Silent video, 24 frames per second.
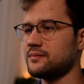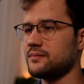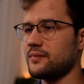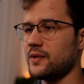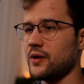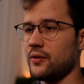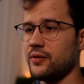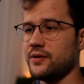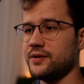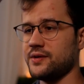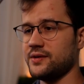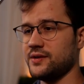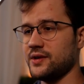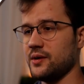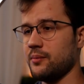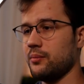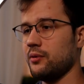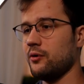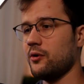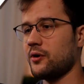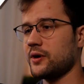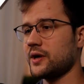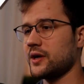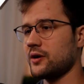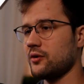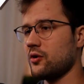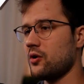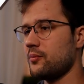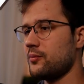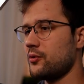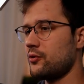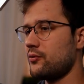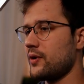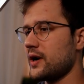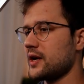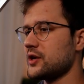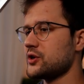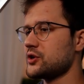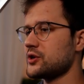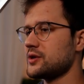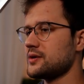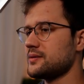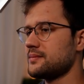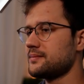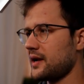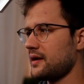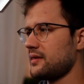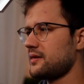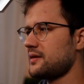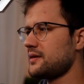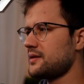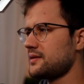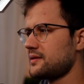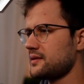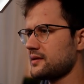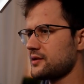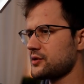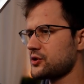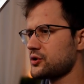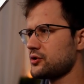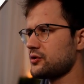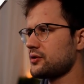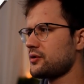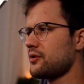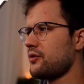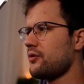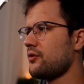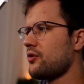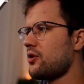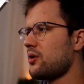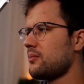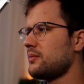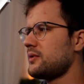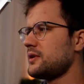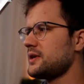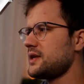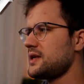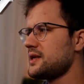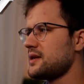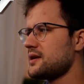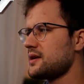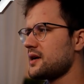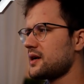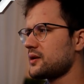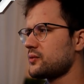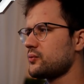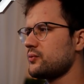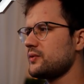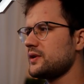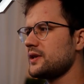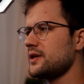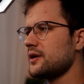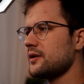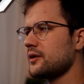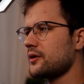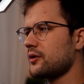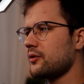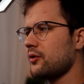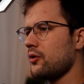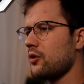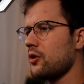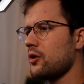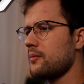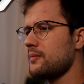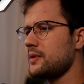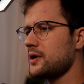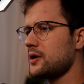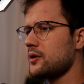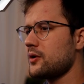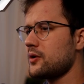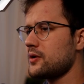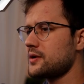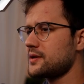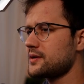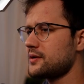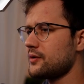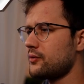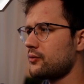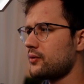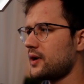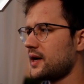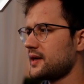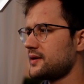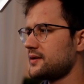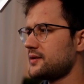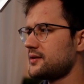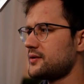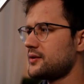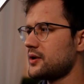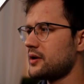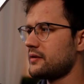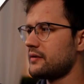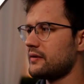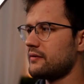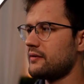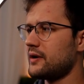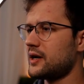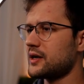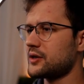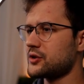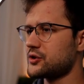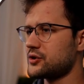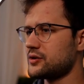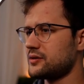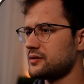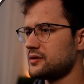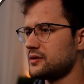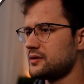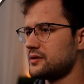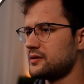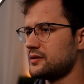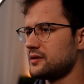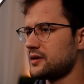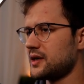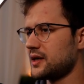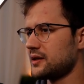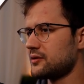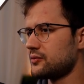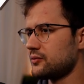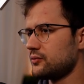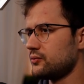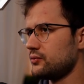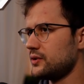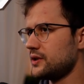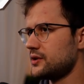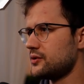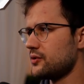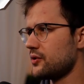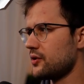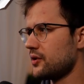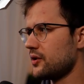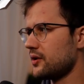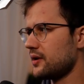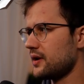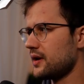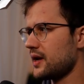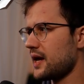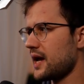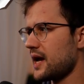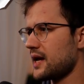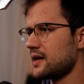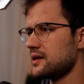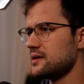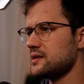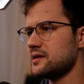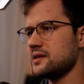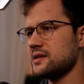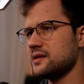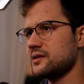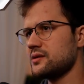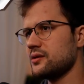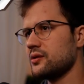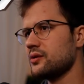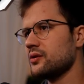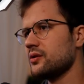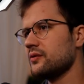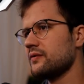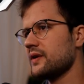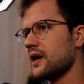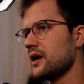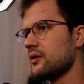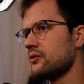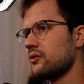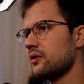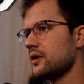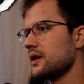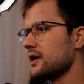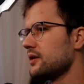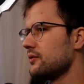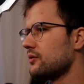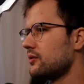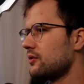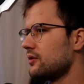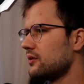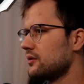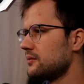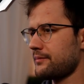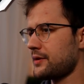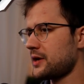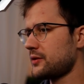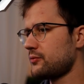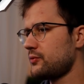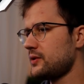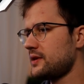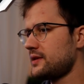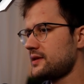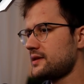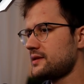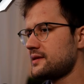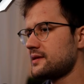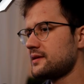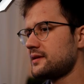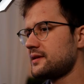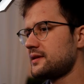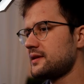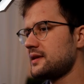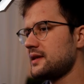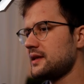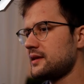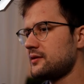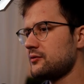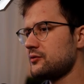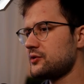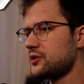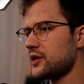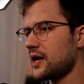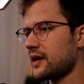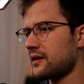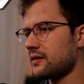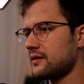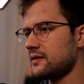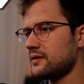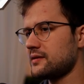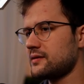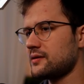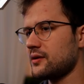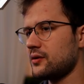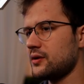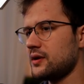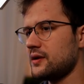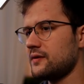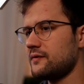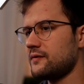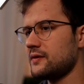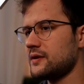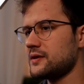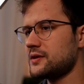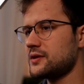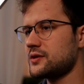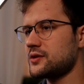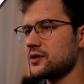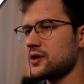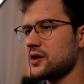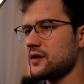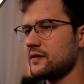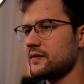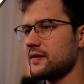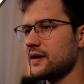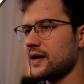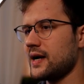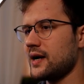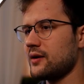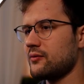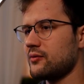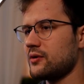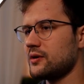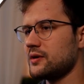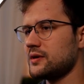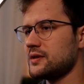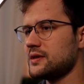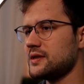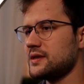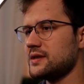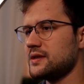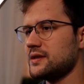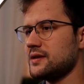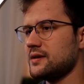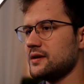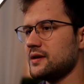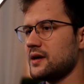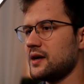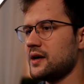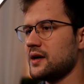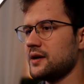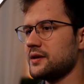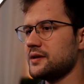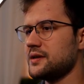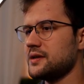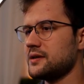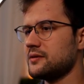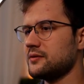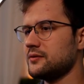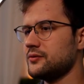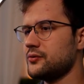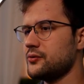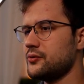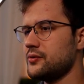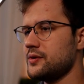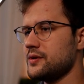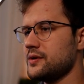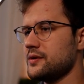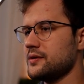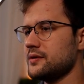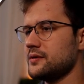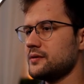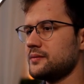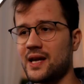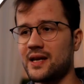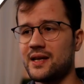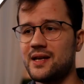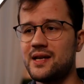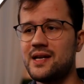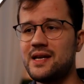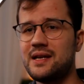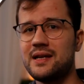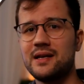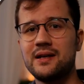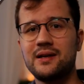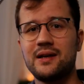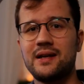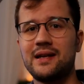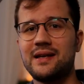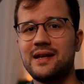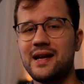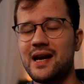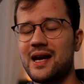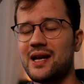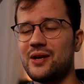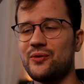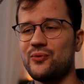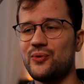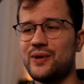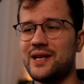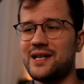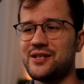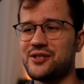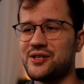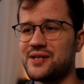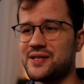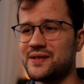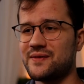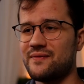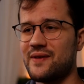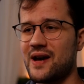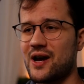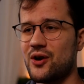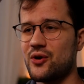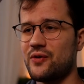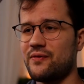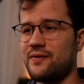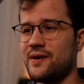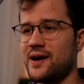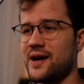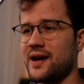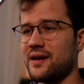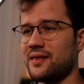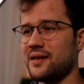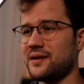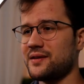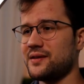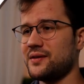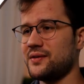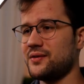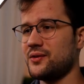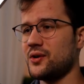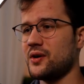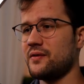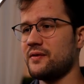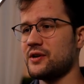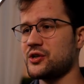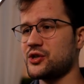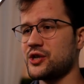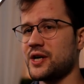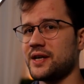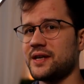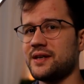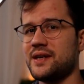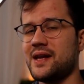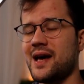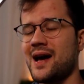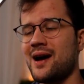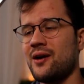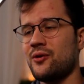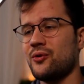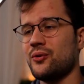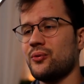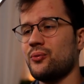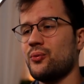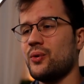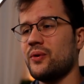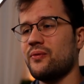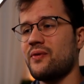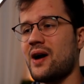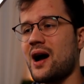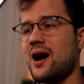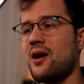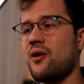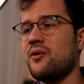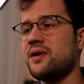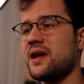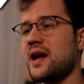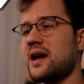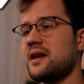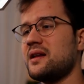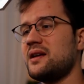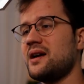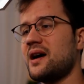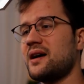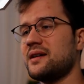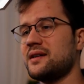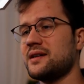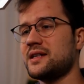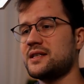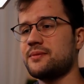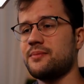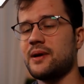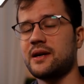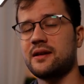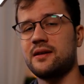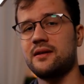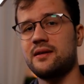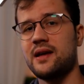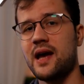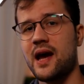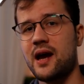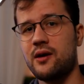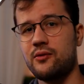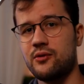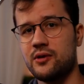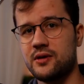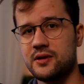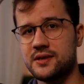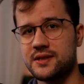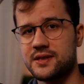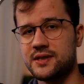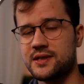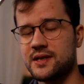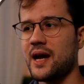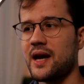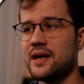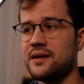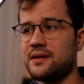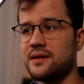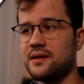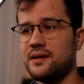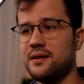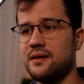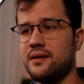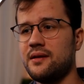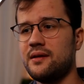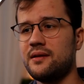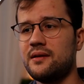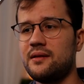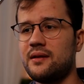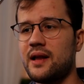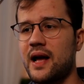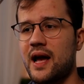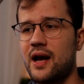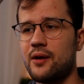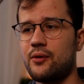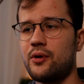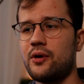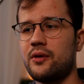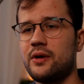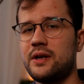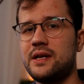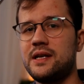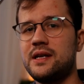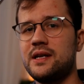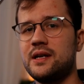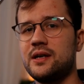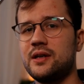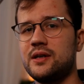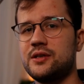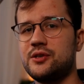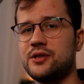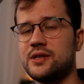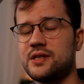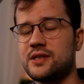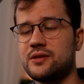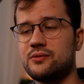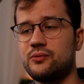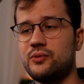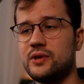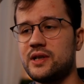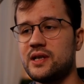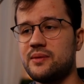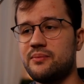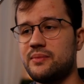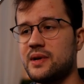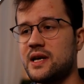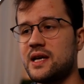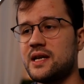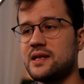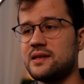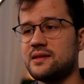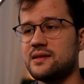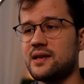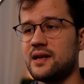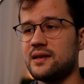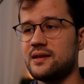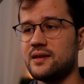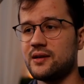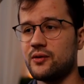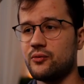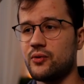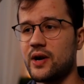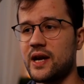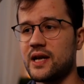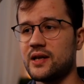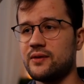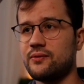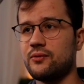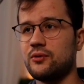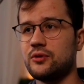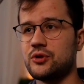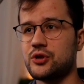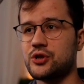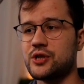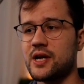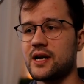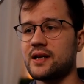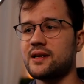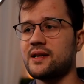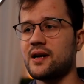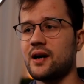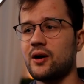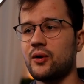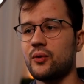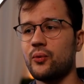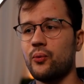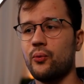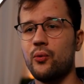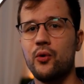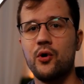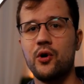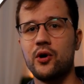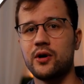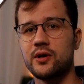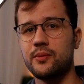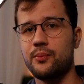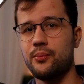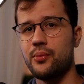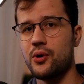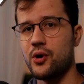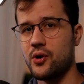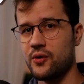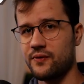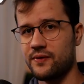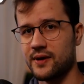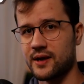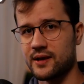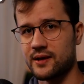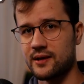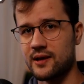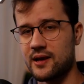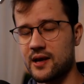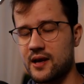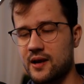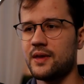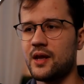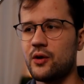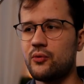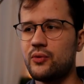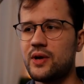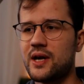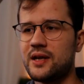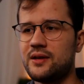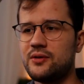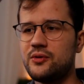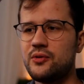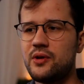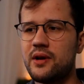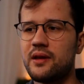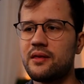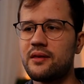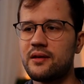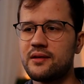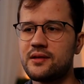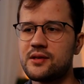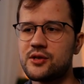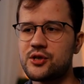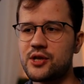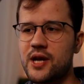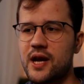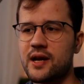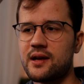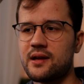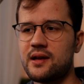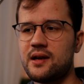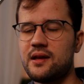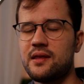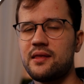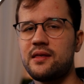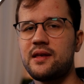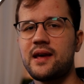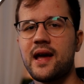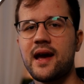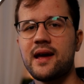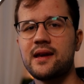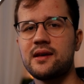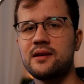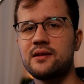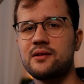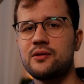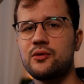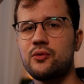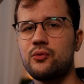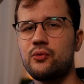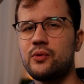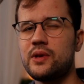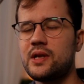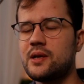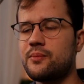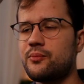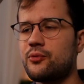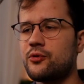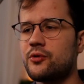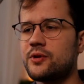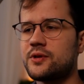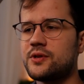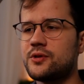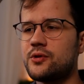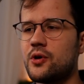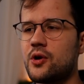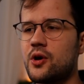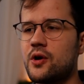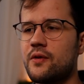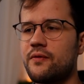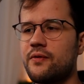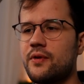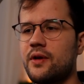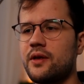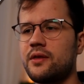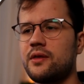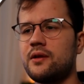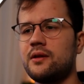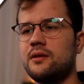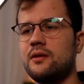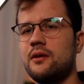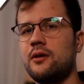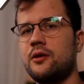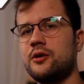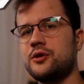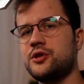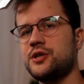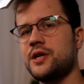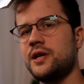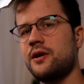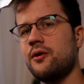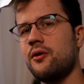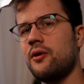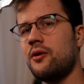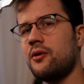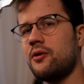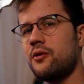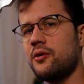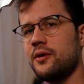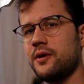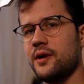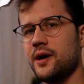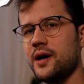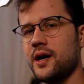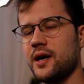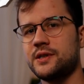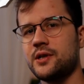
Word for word: Now this is a blocking operation and this should normally not really occur because the run server function did not return any sort of error at all. But we still need to check this so if server error is not equal to nil. And here again we are just verifying that the server shut down without any unexpected errors and a nil error here just really means that the graceful shutdown worked perfectly. Now we are doing this check in the end to really preserve the logic order.